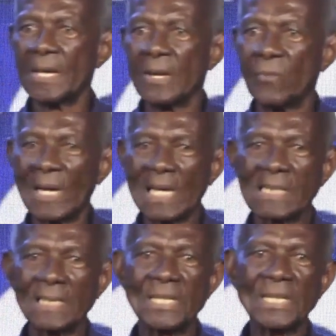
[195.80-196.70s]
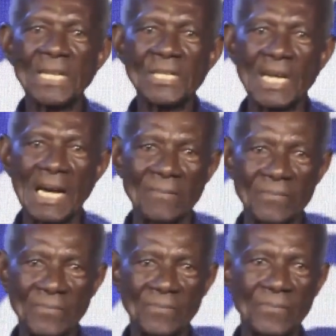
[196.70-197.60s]
When as a teenager,
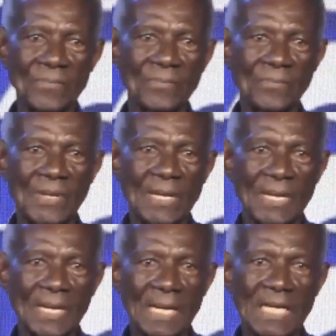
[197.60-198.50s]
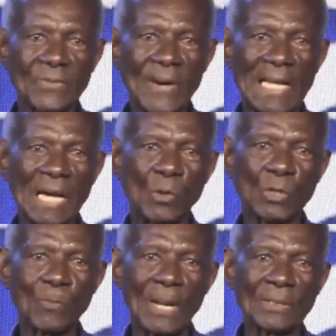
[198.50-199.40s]
his father was
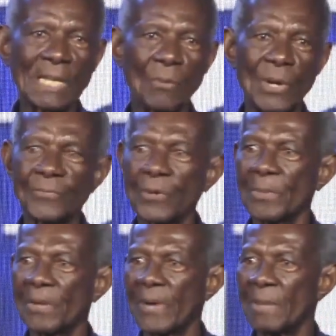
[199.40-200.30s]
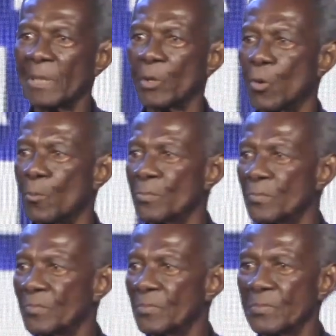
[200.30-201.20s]
plucked away from the family home
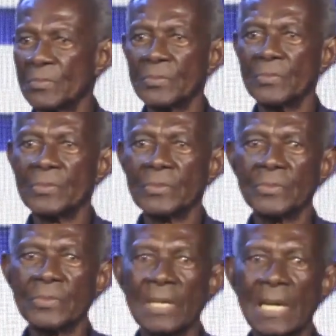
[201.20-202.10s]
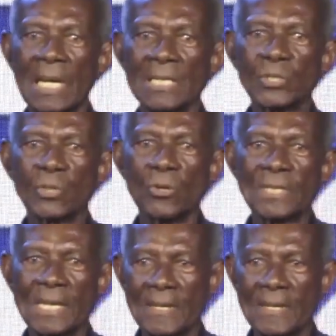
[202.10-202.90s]
and slaughtered.